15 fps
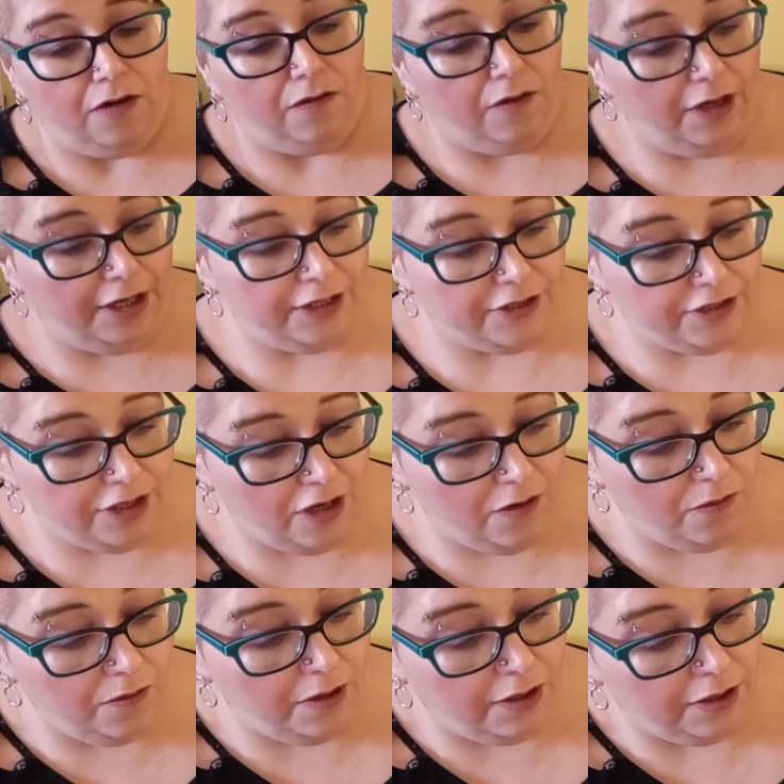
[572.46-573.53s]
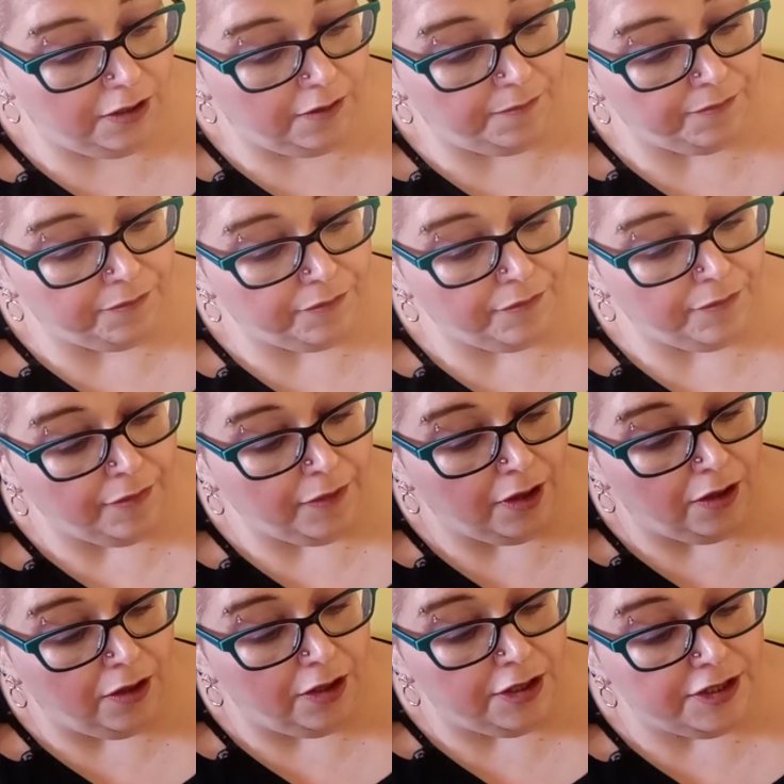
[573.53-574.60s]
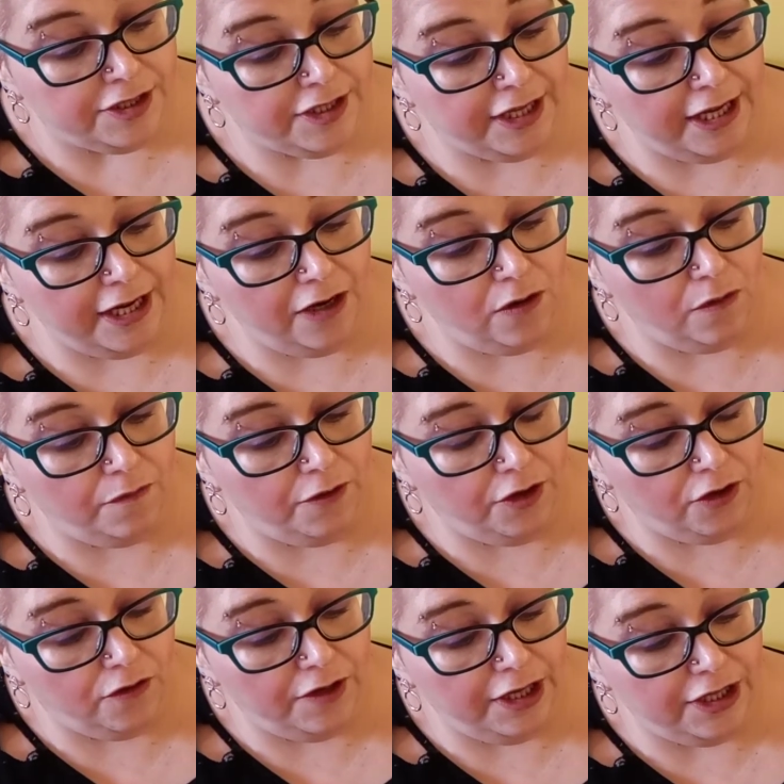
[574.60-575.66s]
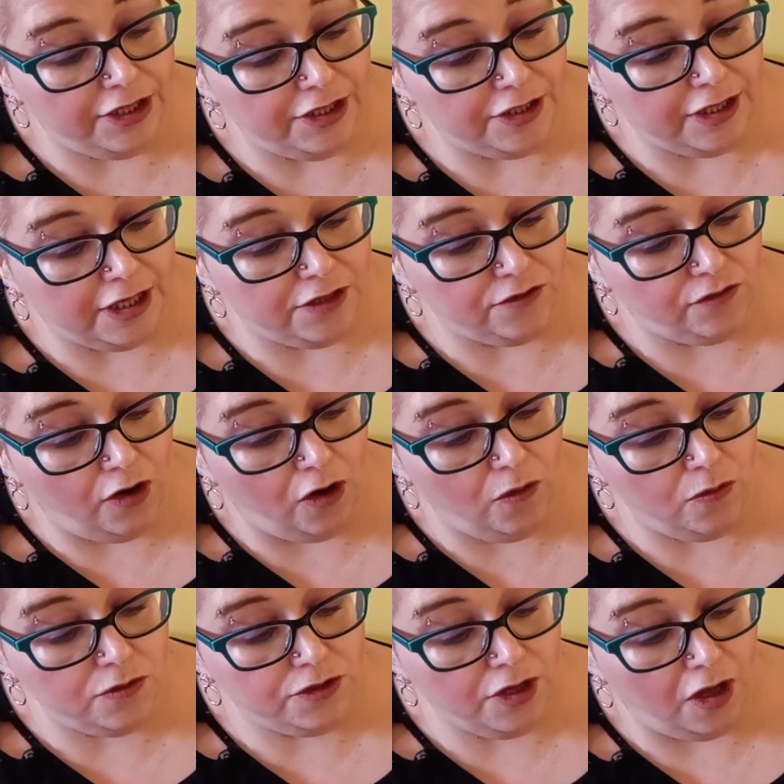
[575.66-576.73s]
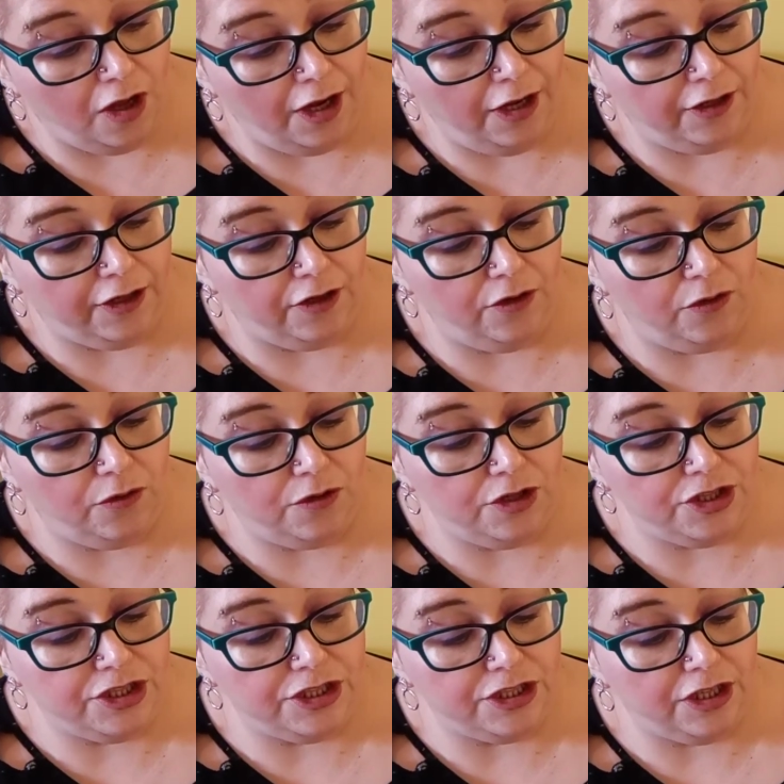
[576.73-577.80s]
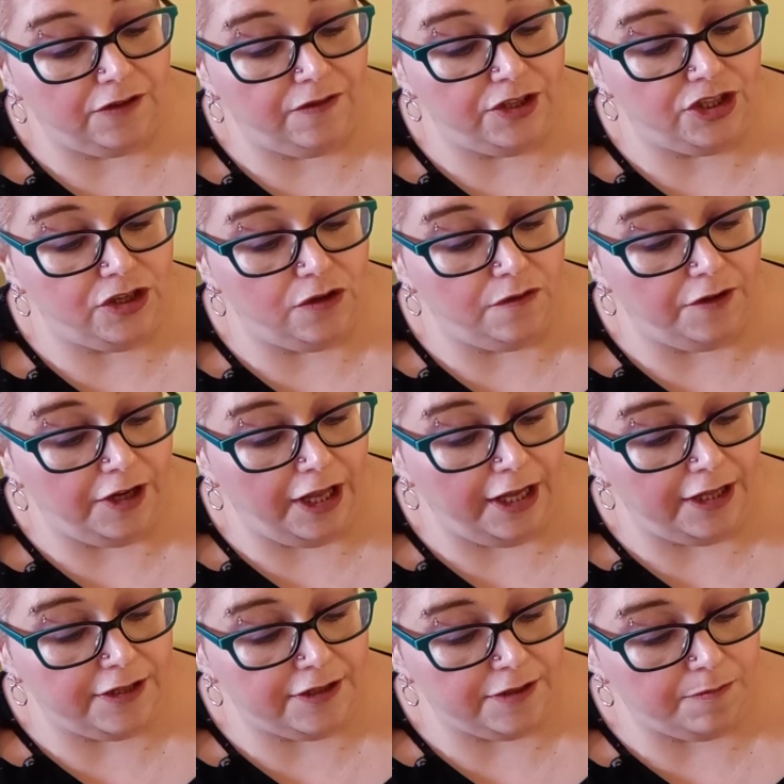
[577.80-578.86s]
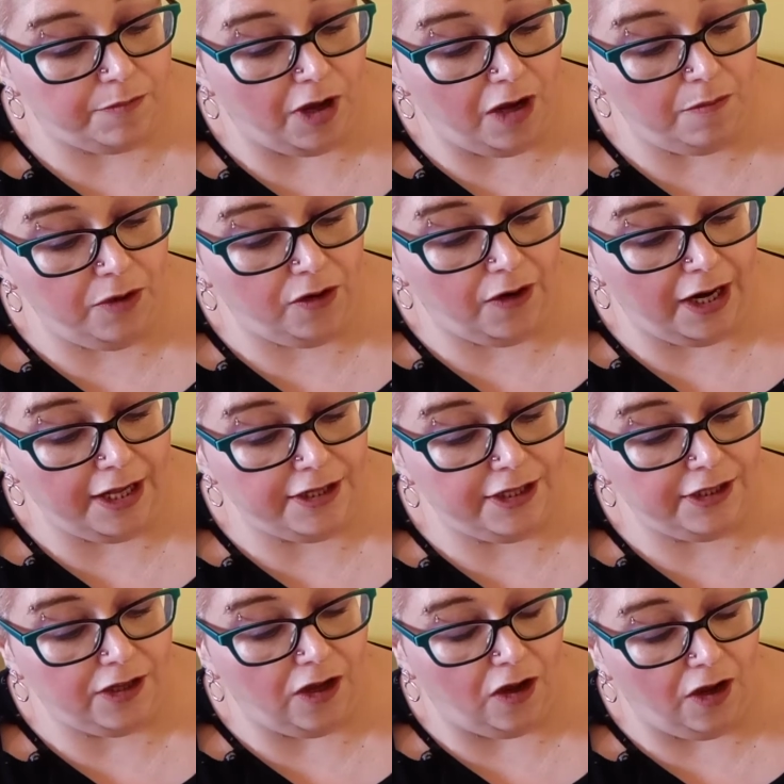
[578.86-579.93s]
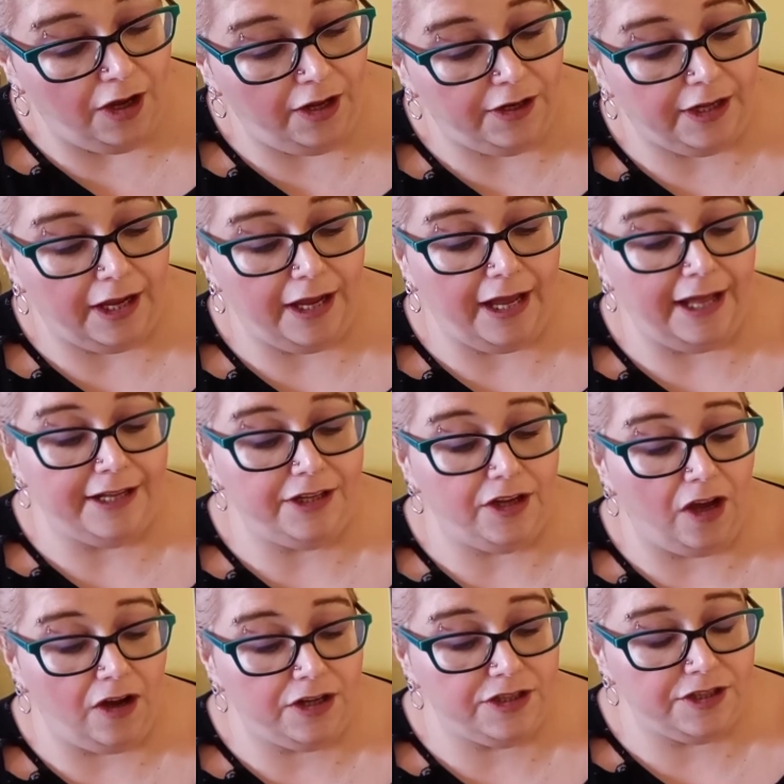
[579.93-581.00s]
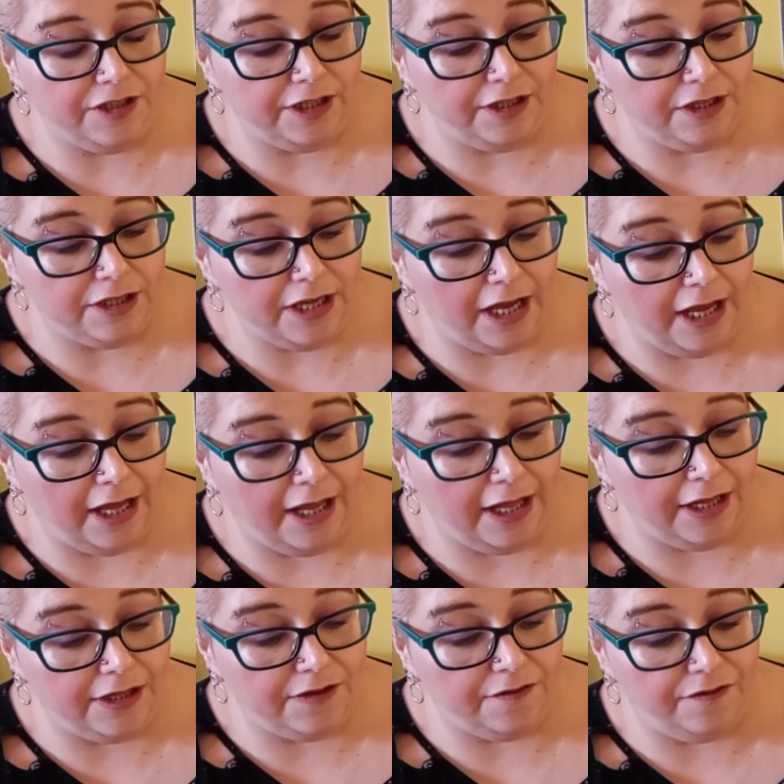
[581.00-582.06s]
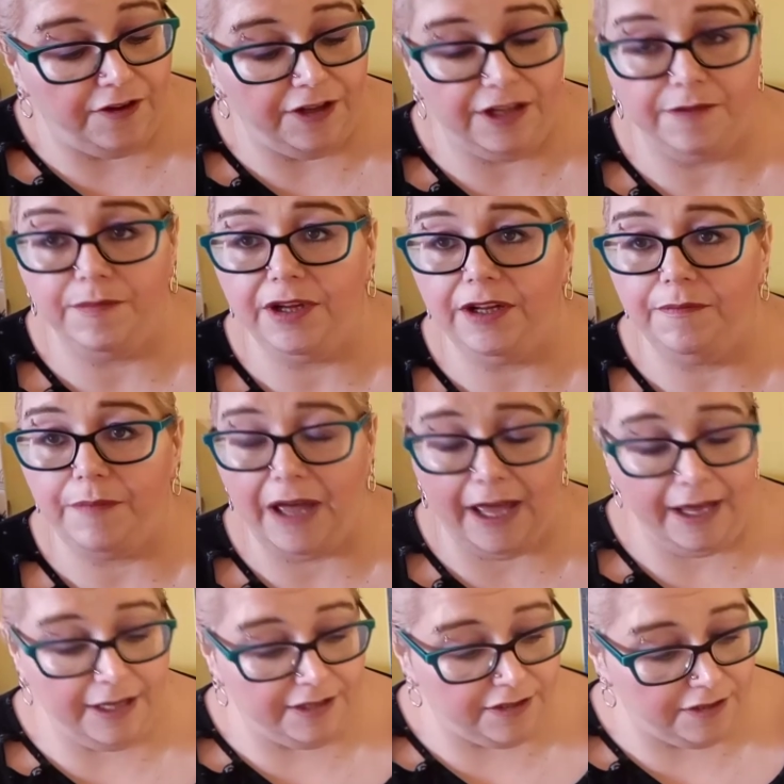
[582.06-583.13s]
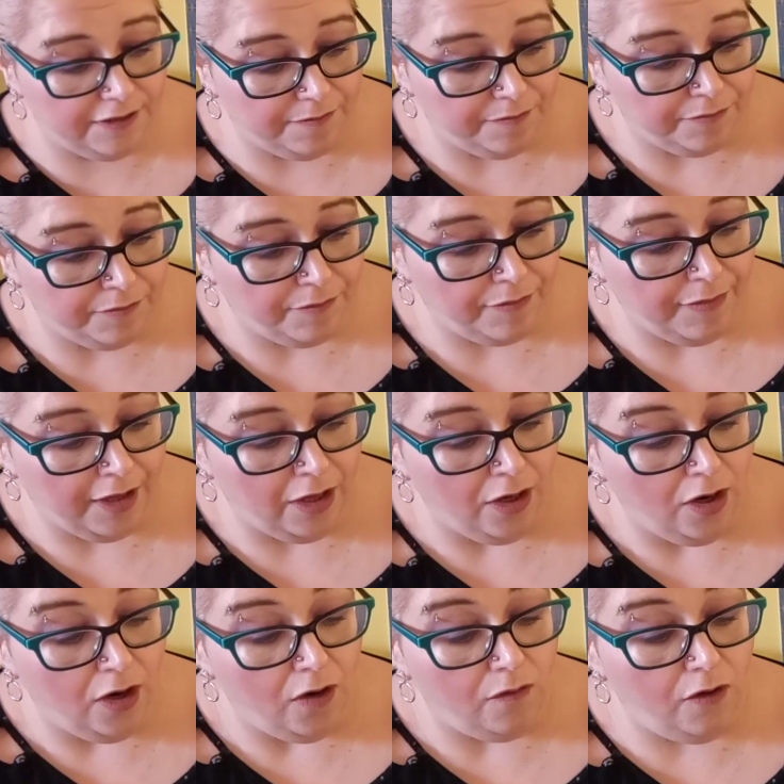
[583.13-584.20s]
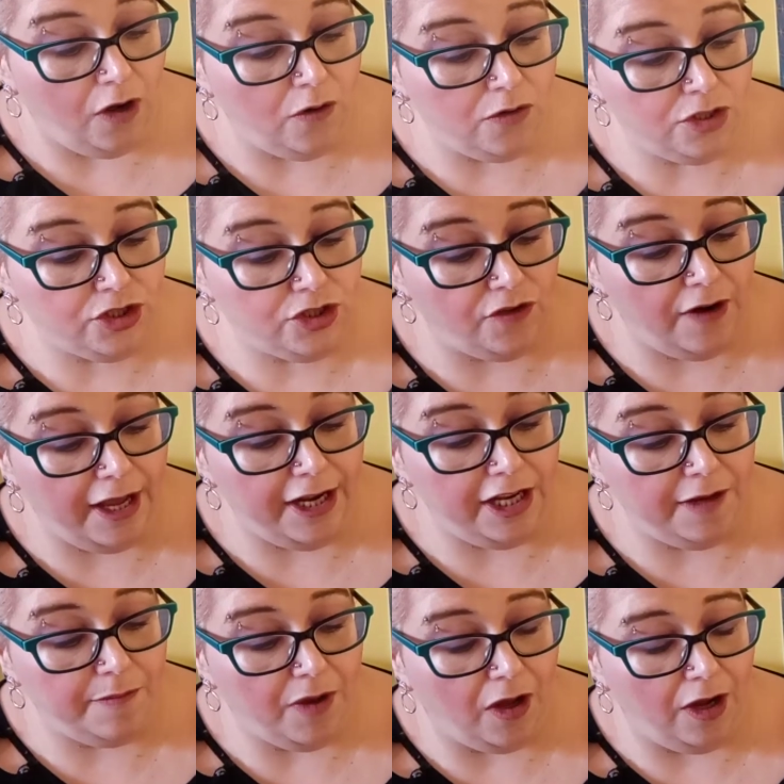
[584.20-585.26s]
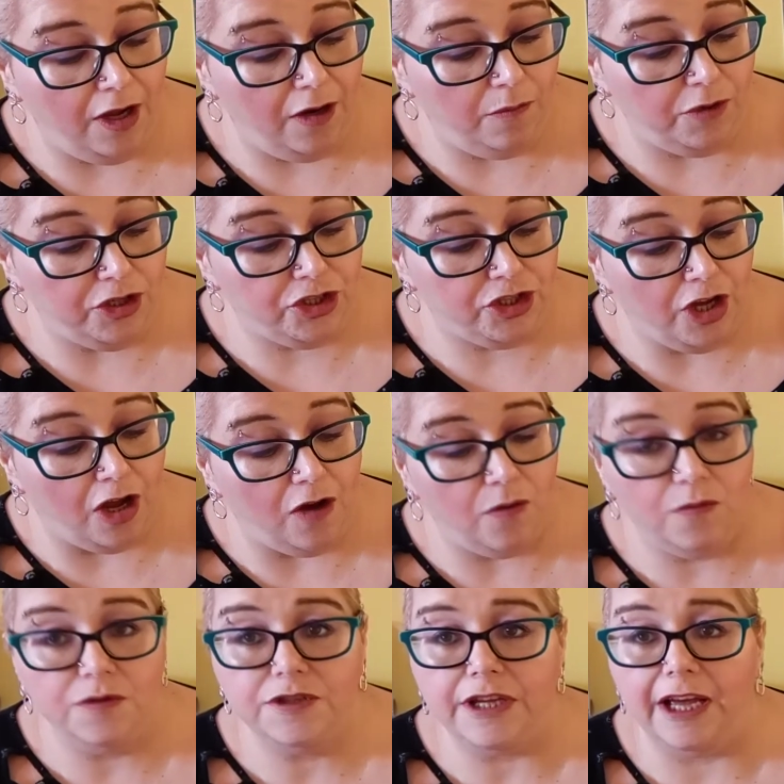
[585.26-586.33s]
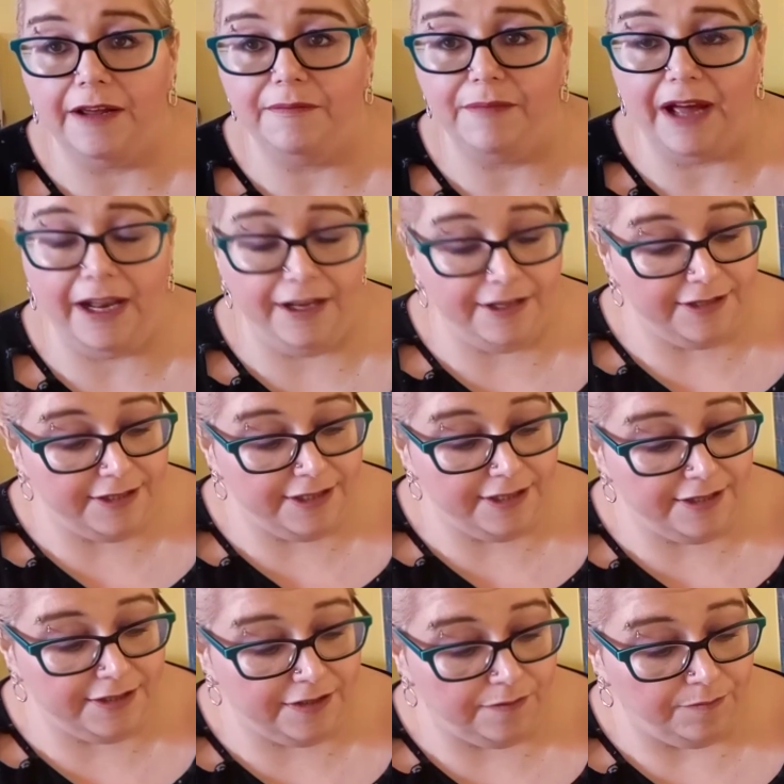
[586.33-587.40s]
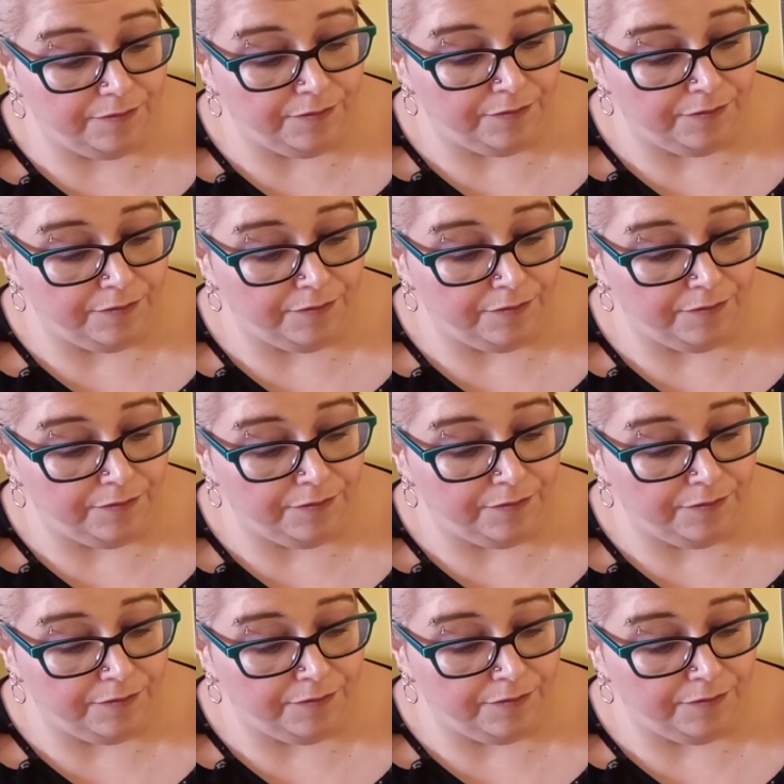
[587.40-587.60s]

Right, so skin loving ingredients has rose oil that nourishes and rejuvenates, pomegranate oil that antioxidant and vitamin packed, rose geranium oil which tones and balances.